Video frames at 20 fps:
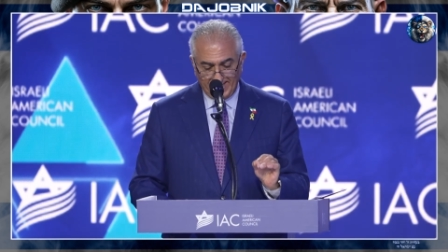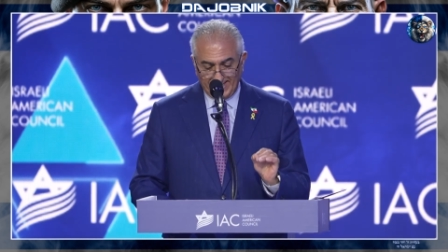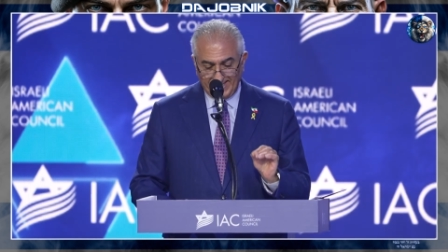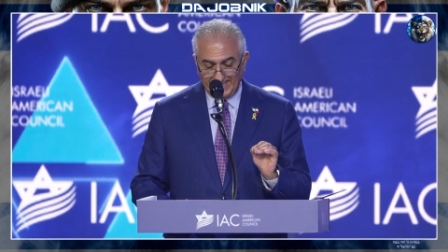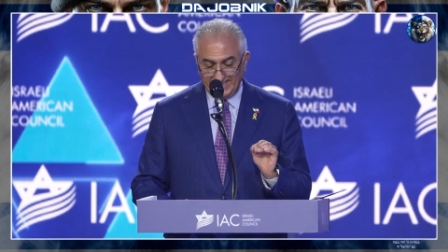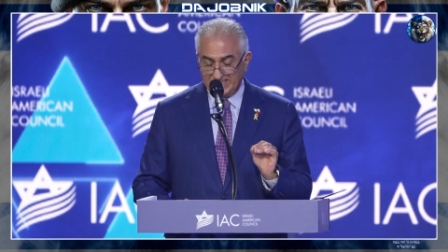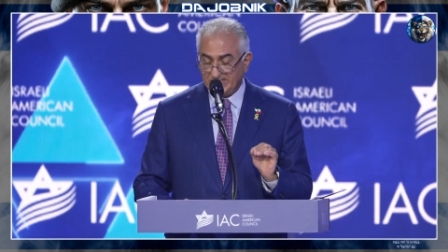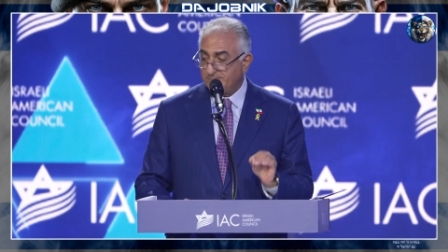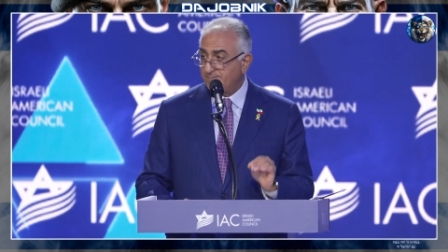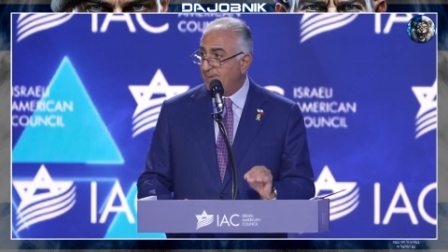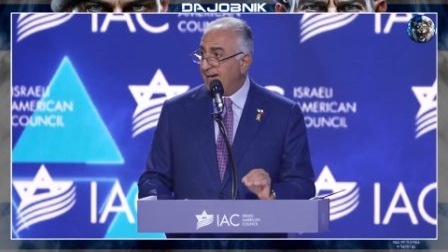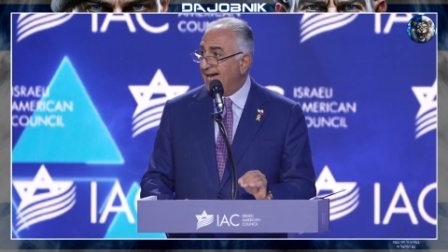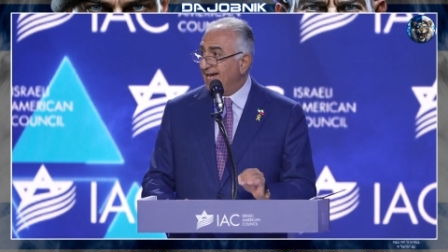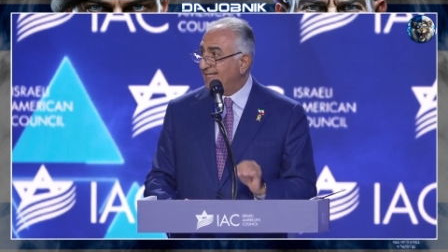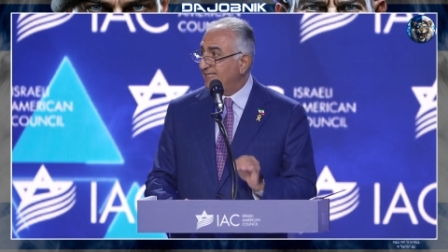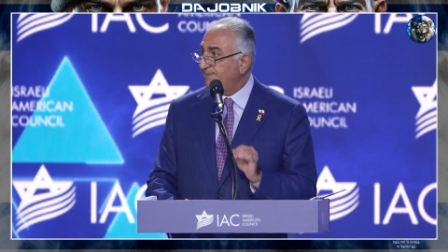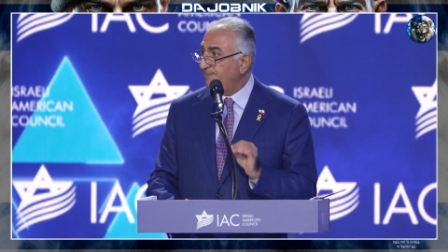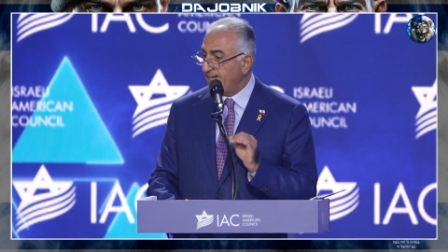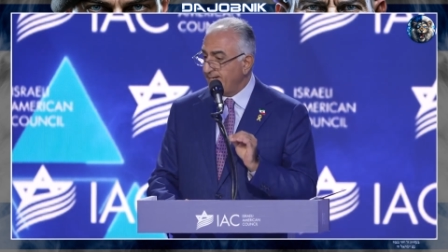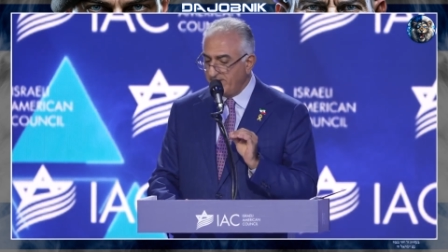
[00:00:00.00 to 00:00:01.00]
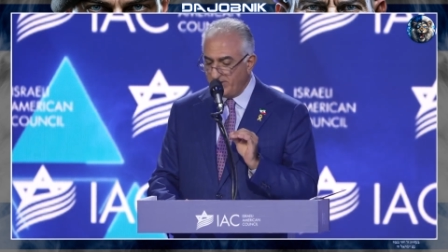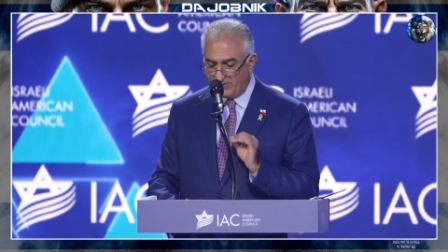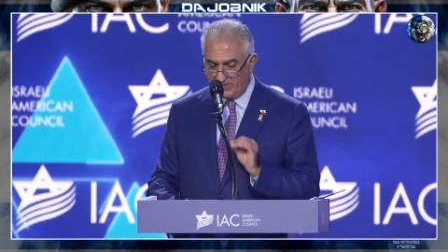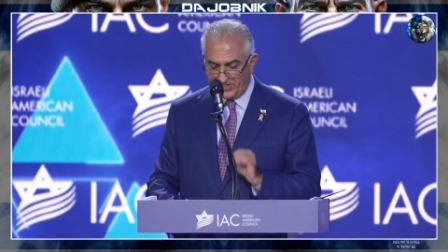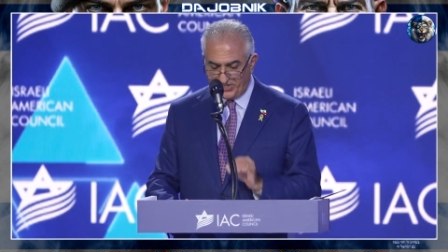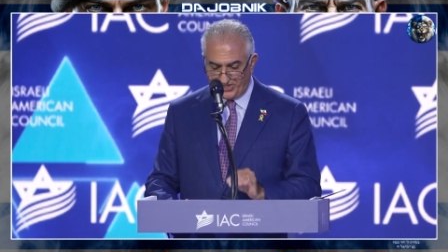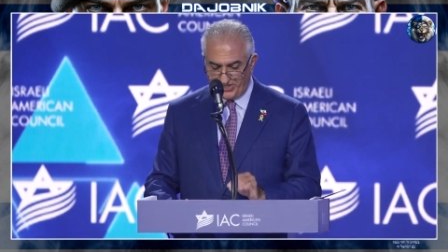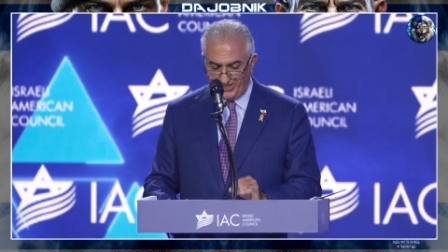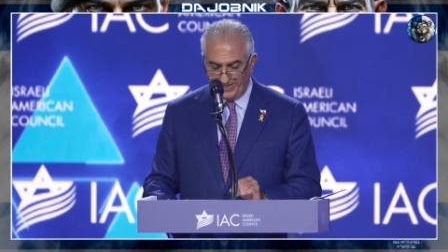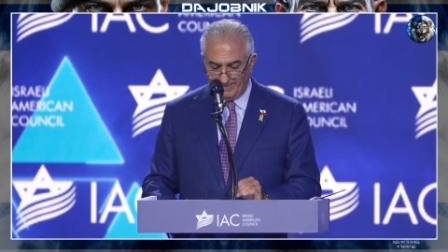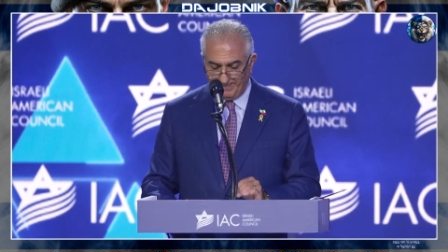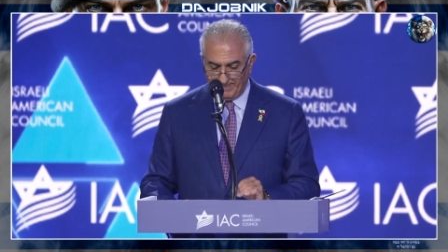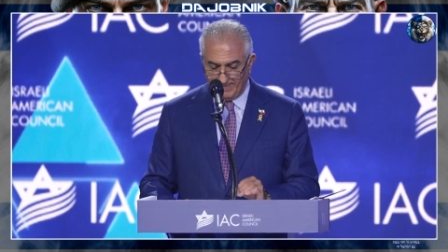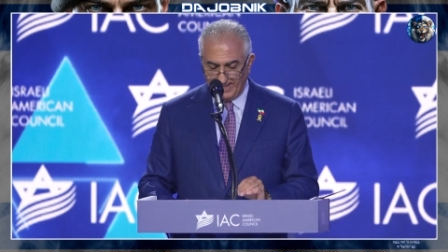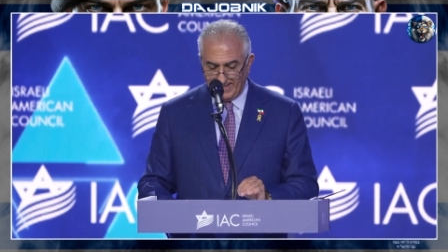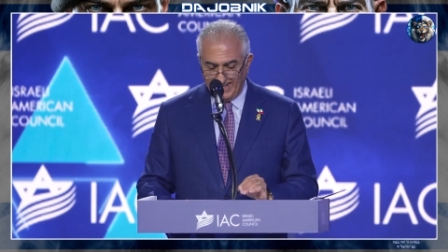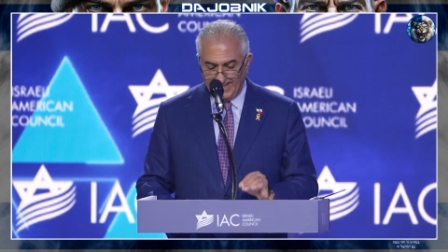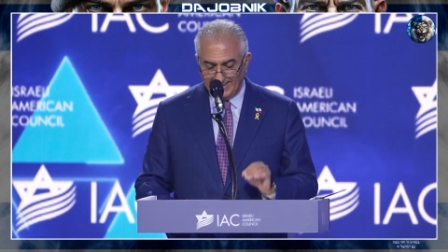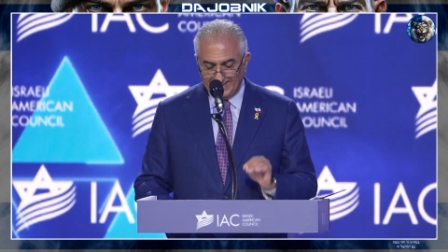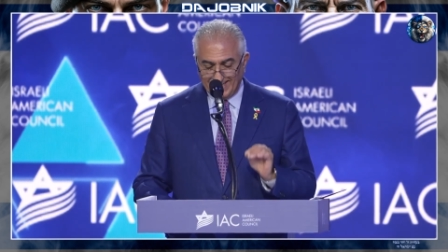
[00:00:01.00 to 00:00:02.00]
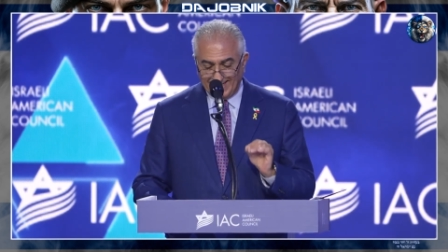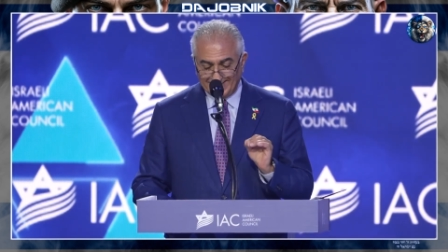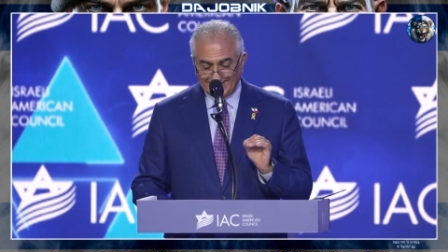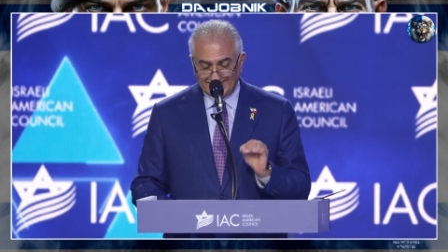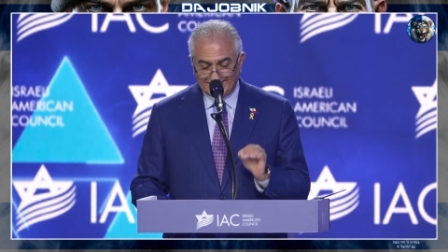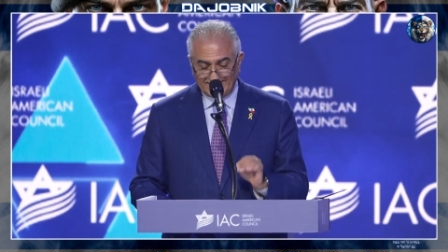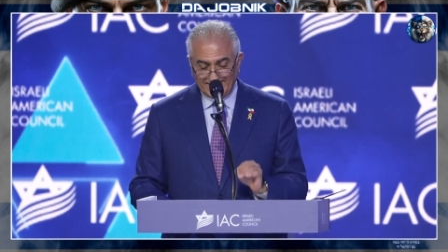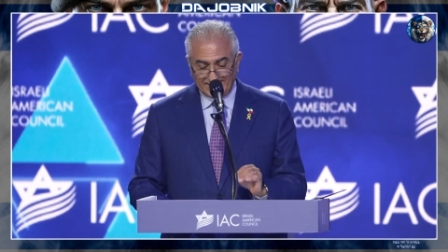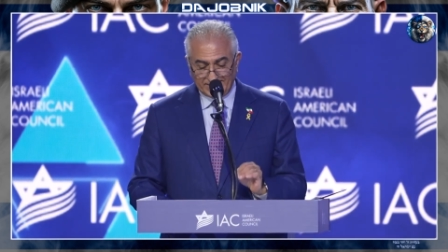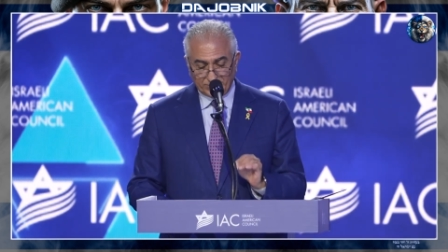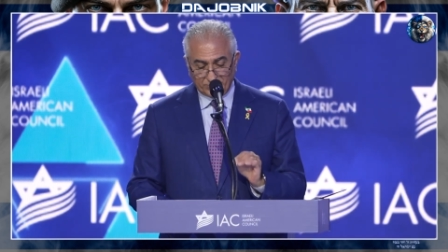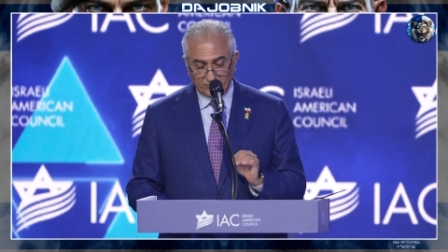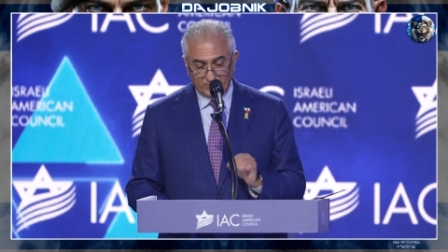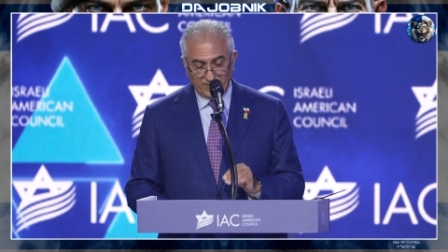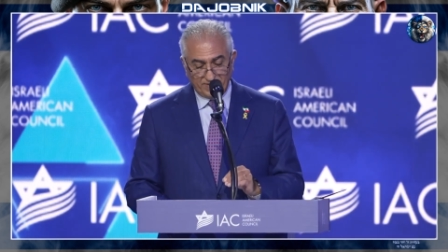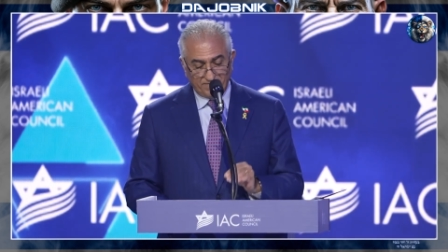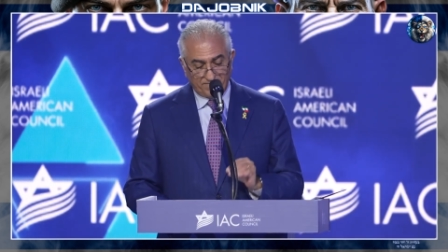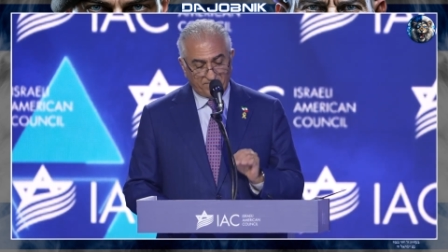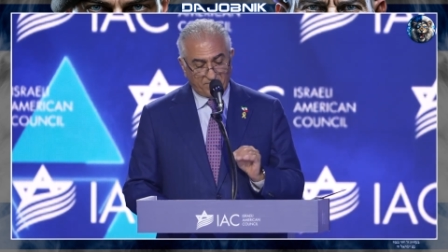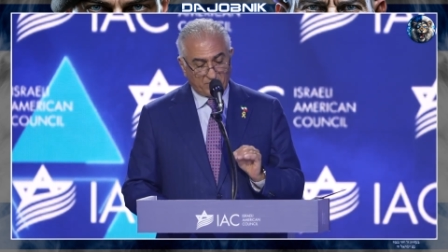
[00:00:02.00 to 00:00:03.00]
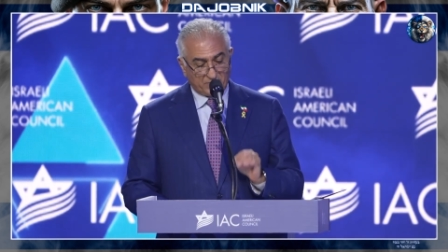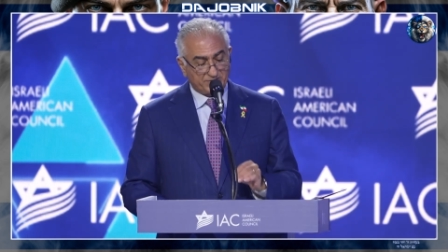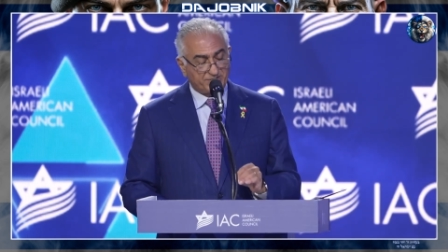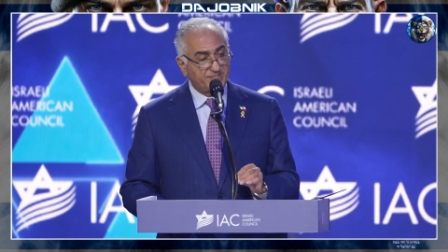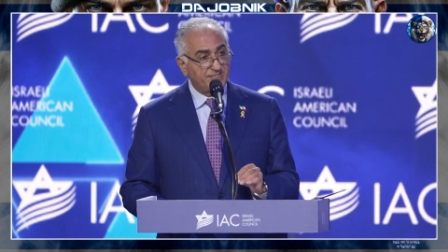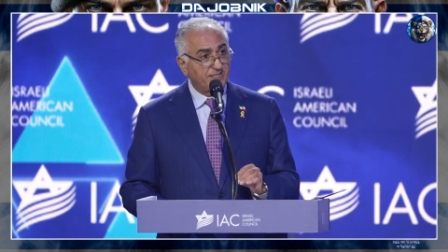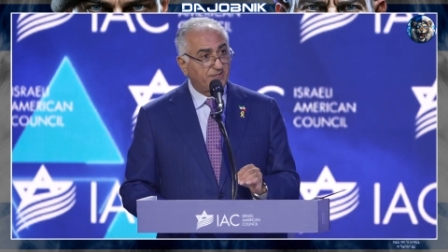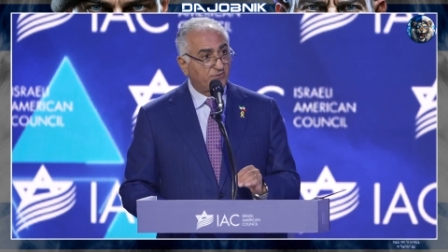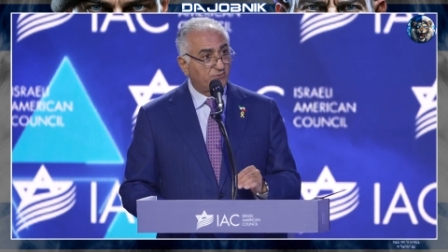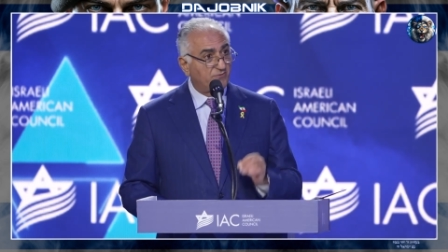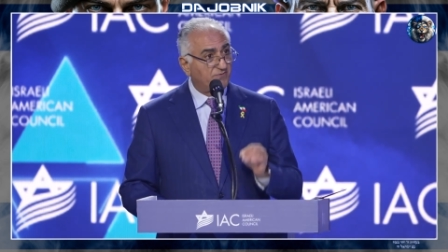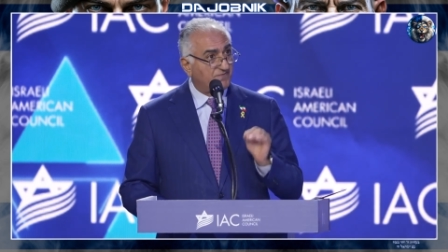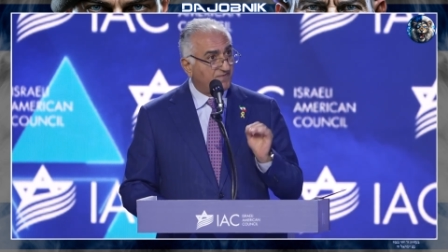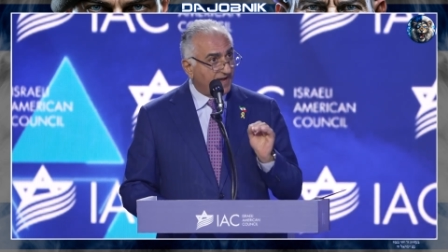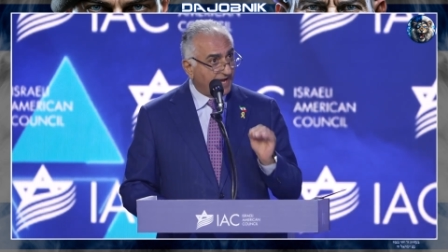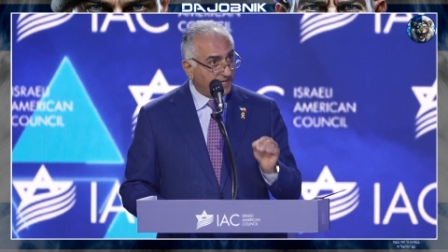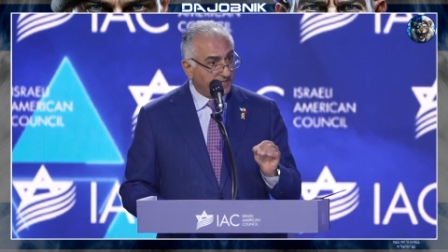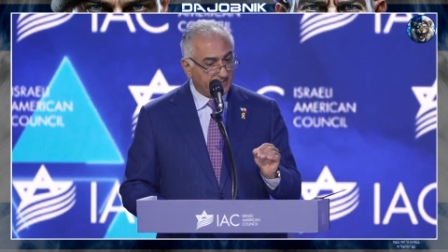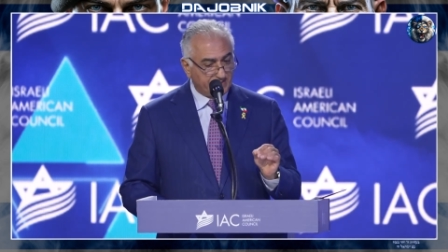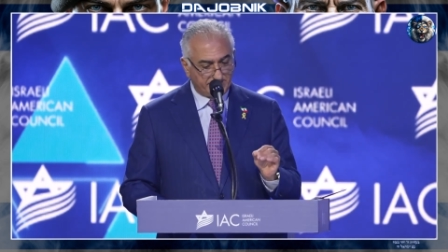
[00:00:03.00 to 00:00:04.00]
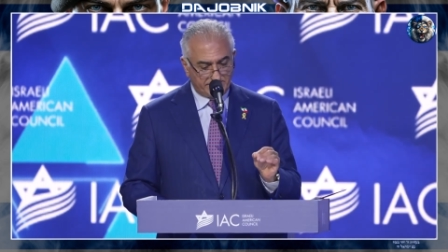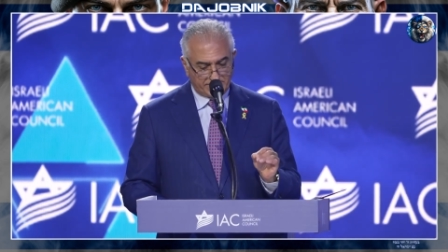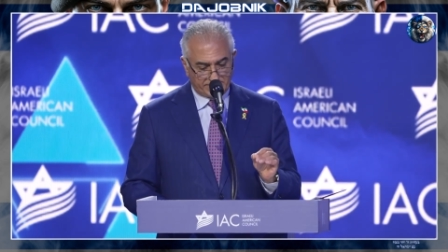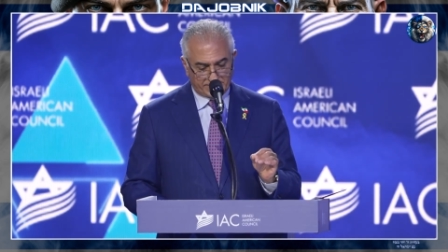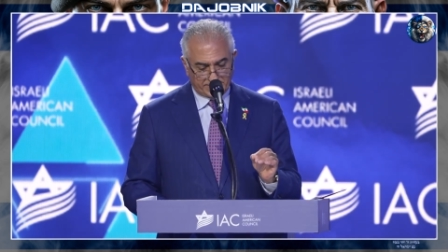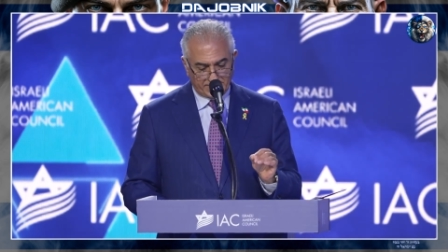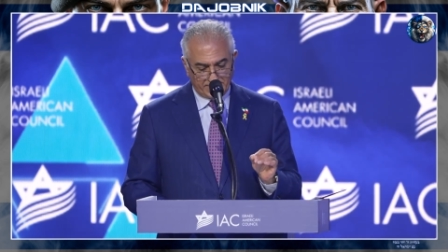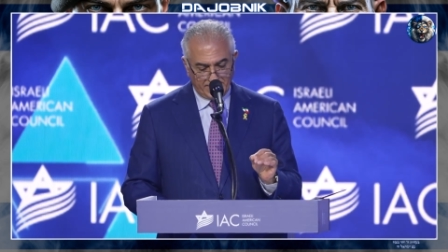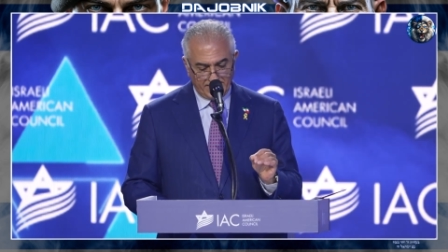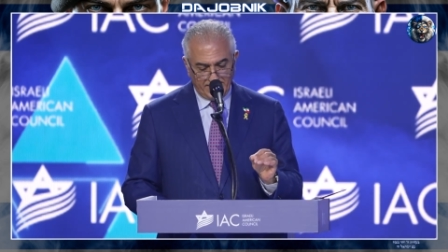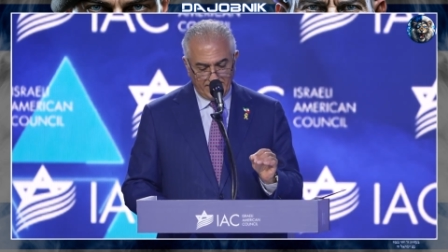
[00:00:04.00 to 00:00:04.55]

is backed by a regime that seeks to enforce it through violence,